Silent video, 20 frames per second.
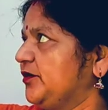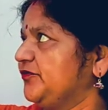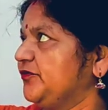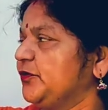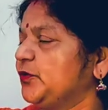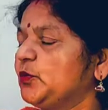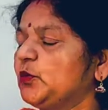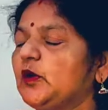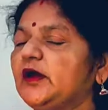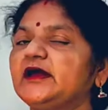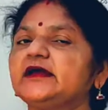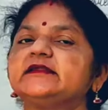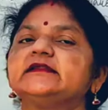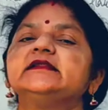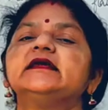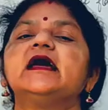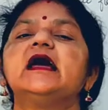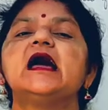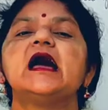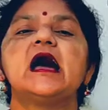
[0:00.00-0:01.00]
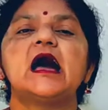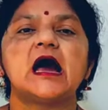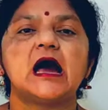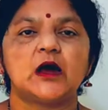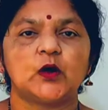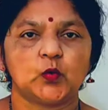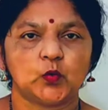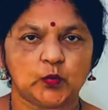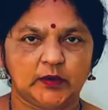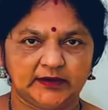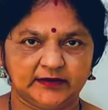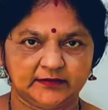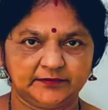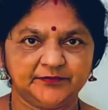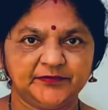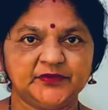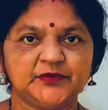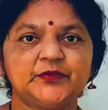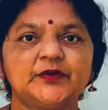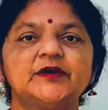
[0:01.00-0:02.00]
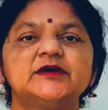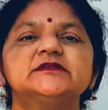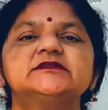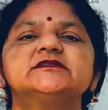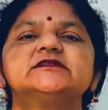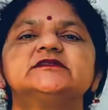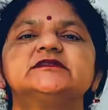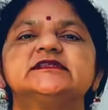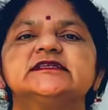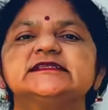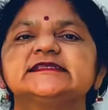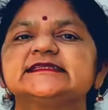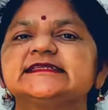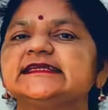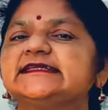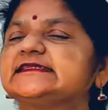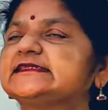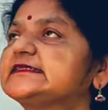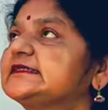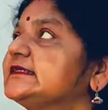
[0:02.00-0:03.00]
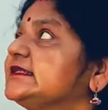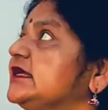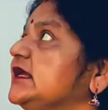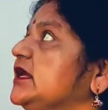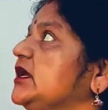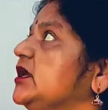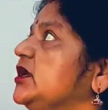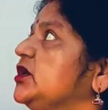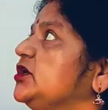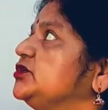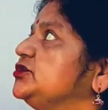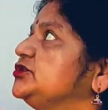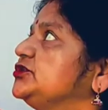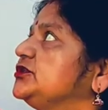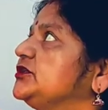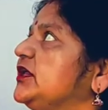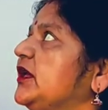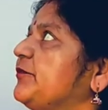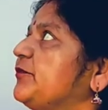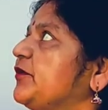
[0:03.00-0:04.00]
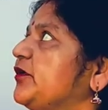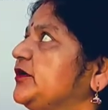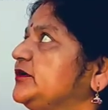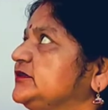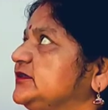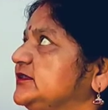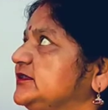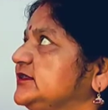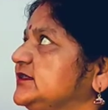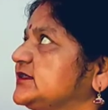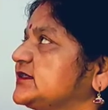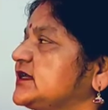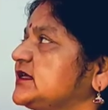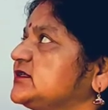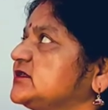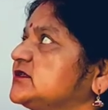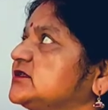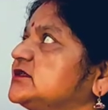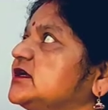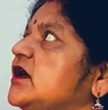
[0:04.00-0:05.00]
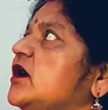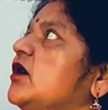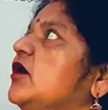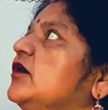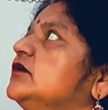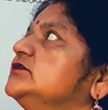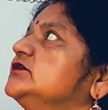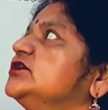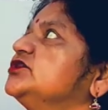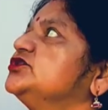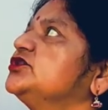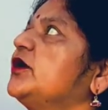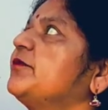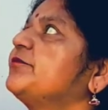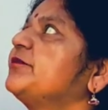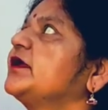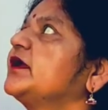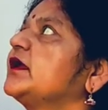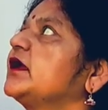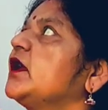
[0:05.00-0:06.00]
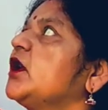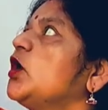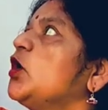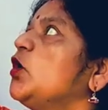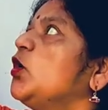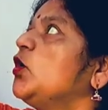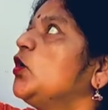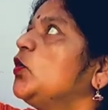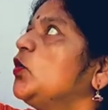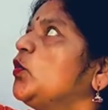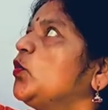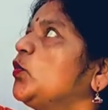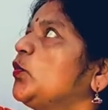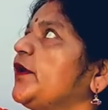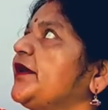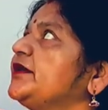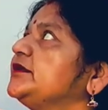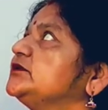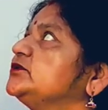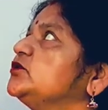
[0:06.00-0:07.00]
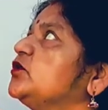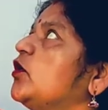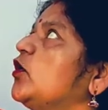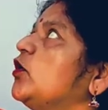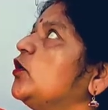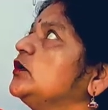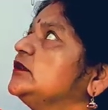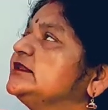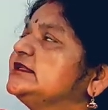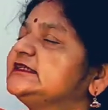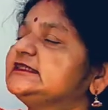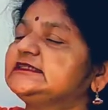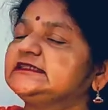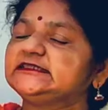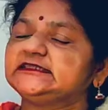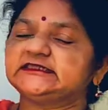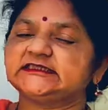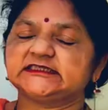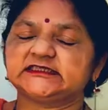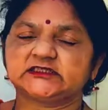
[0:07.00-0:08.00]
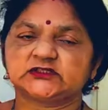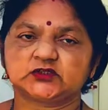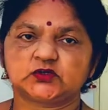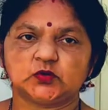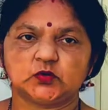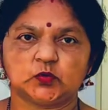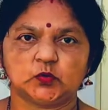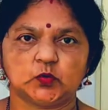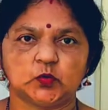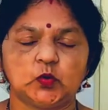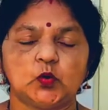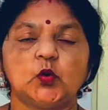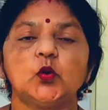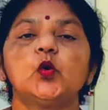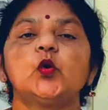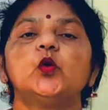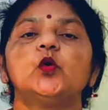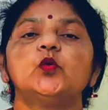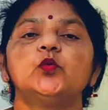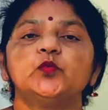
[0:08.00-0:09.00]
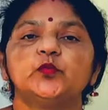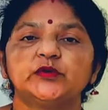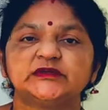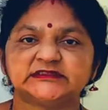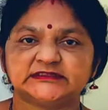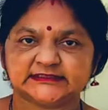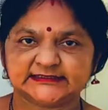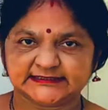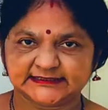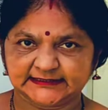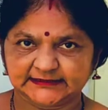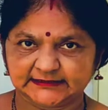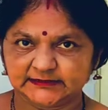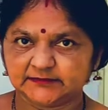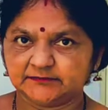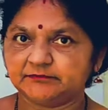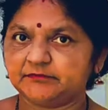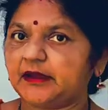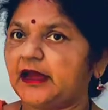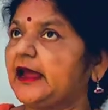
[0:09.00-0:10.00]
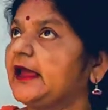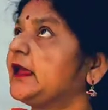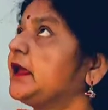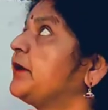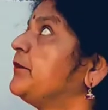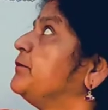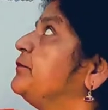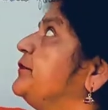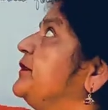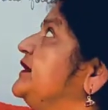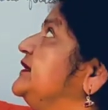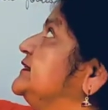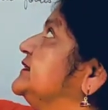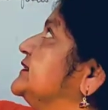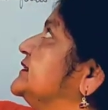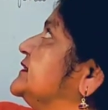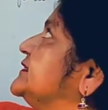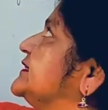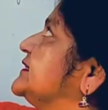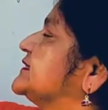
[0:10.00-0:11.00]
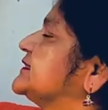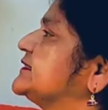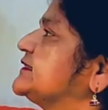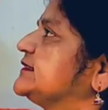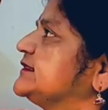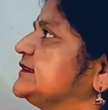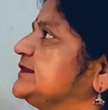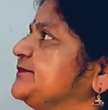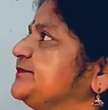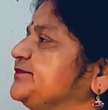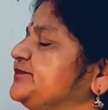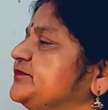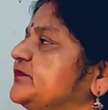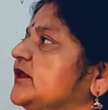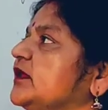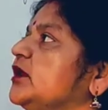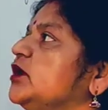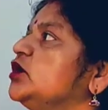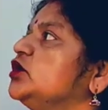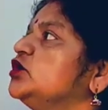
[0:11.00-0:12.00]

Hello everyone, I welcome you all to this lesson. Today I'm going to discuss on the topic, Where Do All the Teachers Go? Which is written by Peter Dixon.